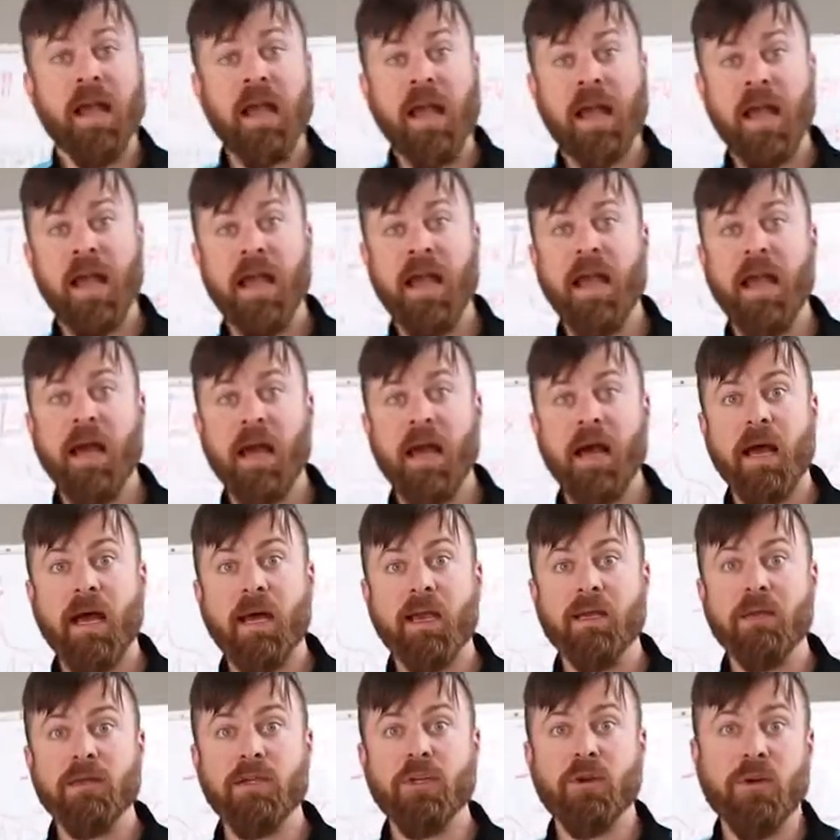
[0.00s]

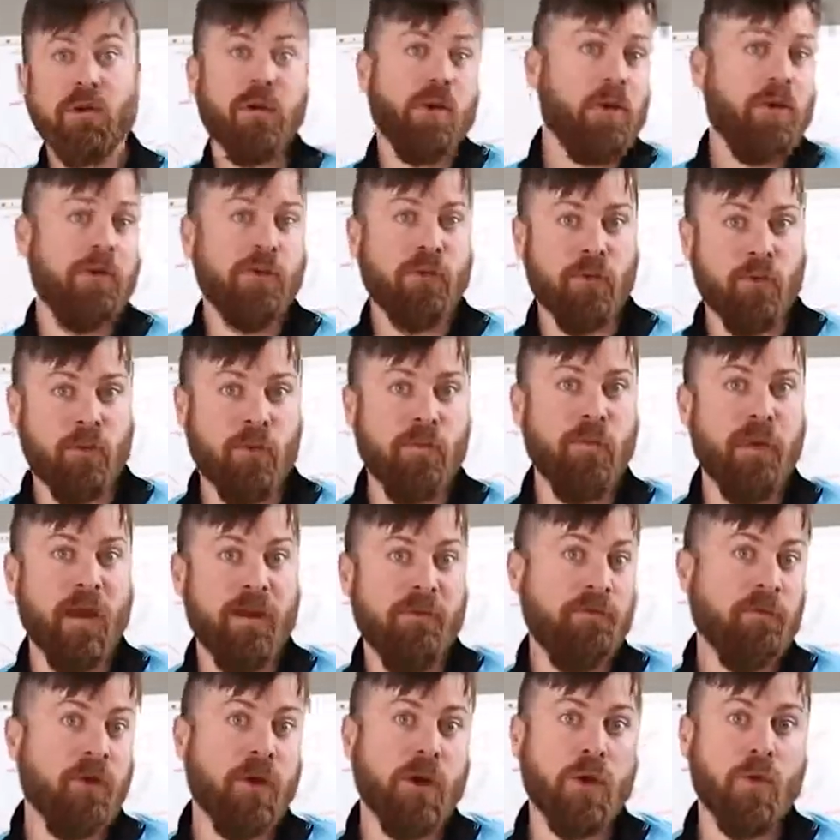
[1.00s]
and you can go through my
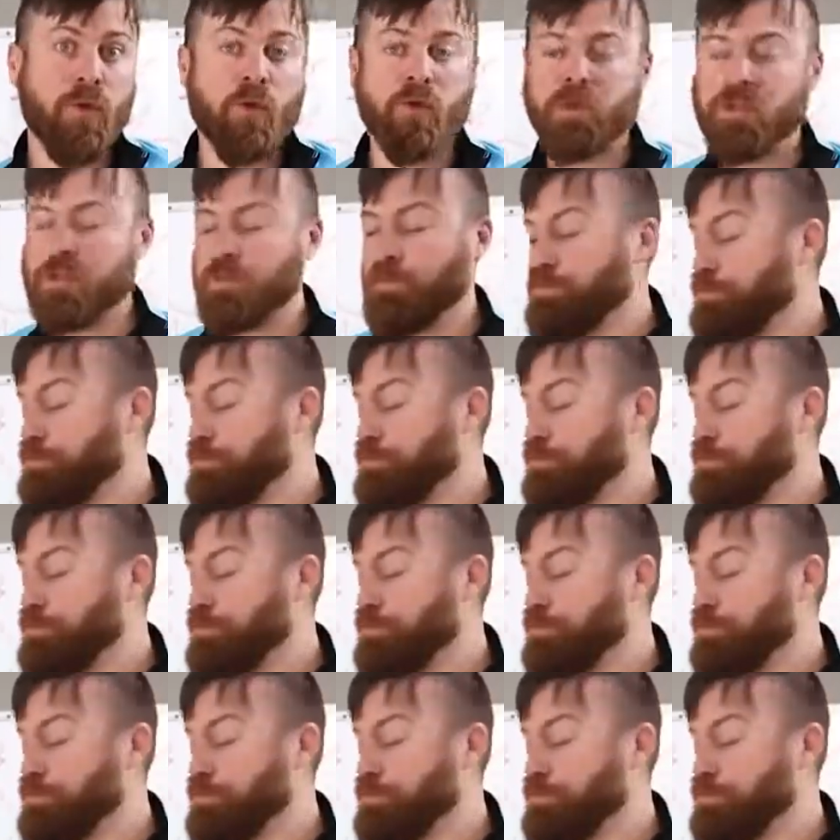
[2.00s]
free course.